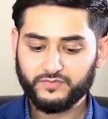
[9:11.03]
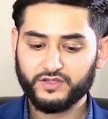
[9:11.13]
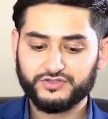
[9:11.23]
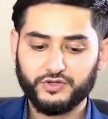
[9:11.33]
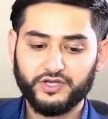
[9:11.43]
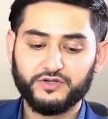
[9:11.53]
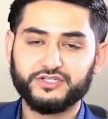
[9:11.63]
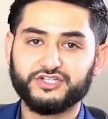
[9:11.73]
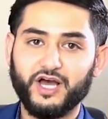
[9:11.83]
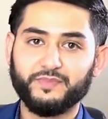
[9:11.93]
So he owns
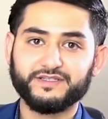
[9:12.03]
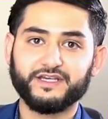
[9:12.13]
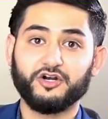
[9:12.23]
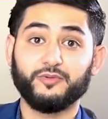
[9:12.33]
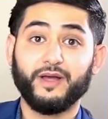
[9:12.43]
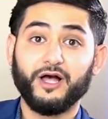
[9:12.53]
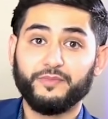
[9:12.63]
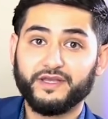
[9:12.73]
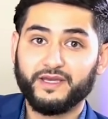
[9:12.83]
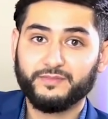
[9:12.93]
a shopping center, I'm
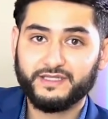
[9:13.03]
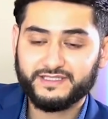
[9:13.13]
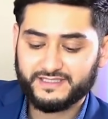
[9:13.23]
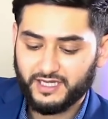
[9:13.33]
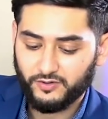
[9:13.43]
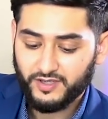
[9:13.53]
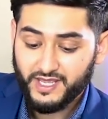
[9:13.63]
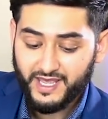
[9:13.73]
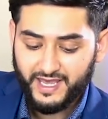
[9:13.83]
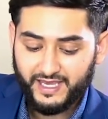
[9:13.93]
helping him lease out.
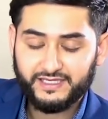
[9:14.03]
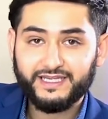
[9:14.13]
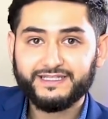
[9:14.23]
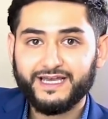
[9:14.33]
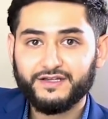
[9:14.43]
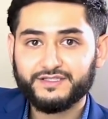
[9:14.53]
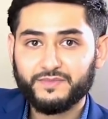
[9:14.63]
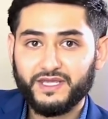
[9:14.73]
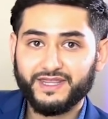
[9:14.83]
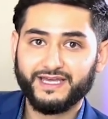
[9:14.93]
And he tells
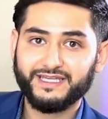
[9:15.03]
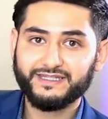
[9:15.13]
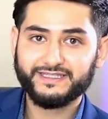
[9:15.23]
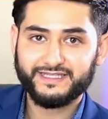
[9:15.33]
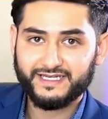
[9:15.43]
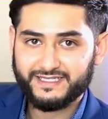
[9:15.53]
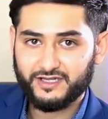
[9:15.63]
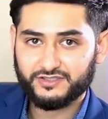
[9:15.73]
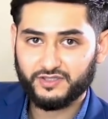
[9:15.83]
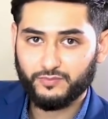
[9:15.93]
me that he listed his
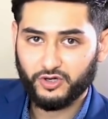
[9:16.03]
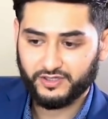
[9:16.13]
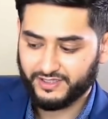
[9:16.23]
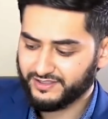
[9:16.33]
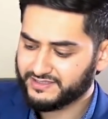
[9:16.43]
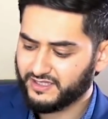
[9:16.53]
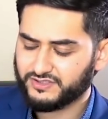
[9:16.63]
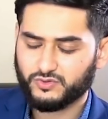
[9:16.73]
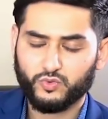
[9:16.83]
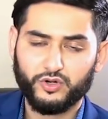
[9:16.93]
house on the market. This
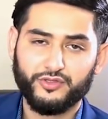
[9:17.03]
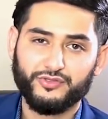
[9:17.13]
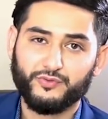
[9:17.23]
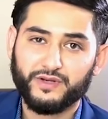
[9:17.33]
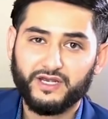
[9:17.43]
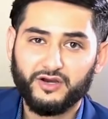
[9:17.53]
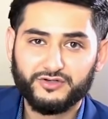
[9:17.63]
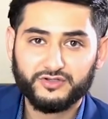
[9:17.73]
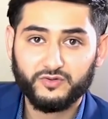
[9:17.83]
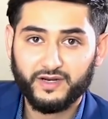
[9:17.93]
house is worth three
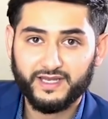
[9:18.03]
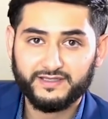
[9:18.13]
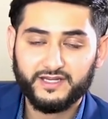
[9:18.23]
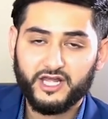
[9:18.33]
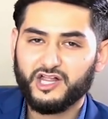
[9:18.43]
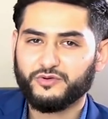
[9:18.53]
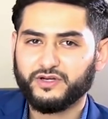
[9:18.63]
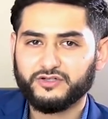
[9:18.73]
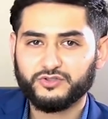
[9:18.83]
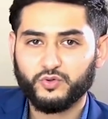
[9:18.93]
hundred grand, three
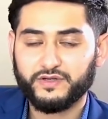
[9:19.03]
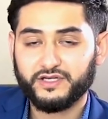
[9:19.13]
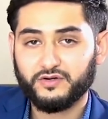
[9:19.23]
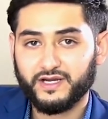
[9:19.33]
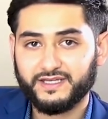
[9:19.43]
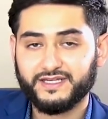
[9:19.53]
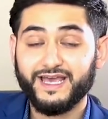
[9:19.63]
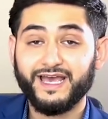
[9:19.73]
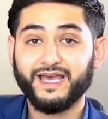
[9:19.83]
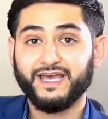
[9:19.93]
hundred twenty grand.
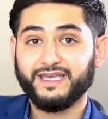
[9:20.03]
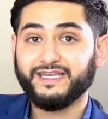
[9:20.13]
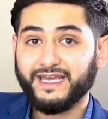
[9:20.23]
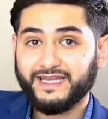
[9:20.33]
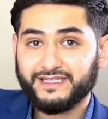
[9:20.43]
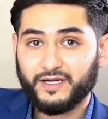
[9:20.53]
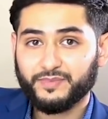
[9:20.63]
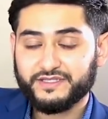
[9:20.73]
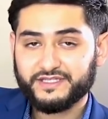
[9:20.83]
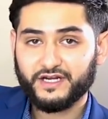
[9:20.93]
He ended up
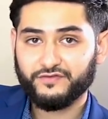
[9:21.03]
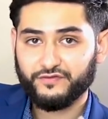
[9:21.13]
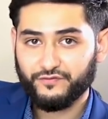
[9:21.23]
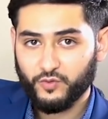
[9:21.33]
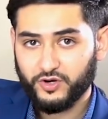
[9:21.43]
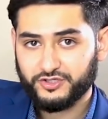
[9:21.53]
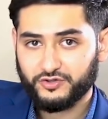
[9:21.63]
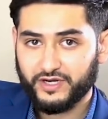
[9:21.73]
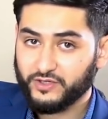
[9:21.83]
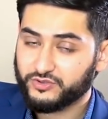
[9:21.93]
listing it for four hundred
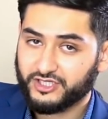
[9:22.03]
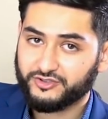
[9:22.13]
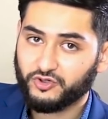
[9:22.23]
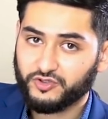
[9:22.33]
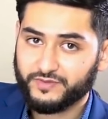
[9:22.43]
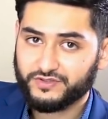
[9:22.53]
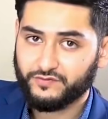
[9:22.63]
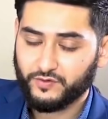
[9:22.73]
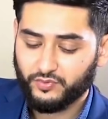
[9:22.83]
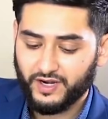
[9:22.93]
grand, which I told him is
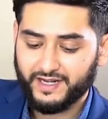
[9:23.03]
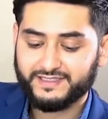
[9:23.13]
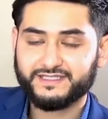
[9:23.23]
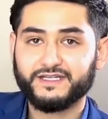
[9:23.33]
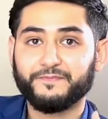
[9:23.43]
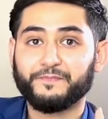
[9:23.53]
overpriced.